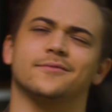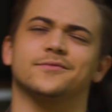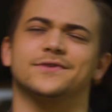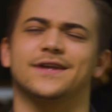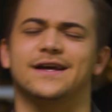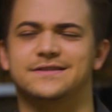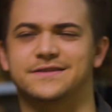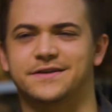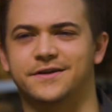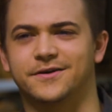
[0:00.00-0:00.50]

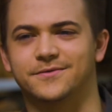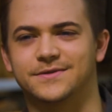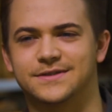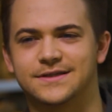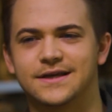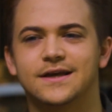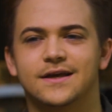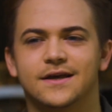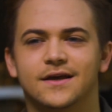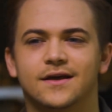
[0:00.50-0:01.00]
nights ago
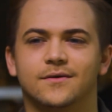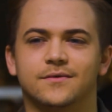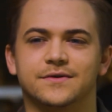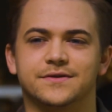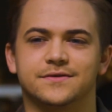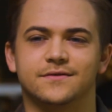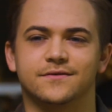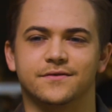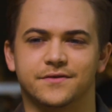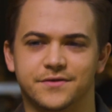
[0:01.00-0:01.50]

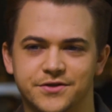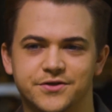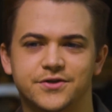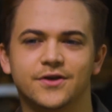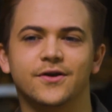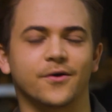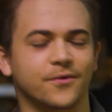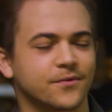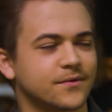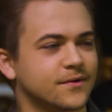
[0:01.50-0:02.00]
was the
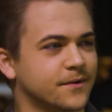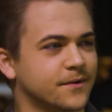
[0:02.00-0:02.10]
show.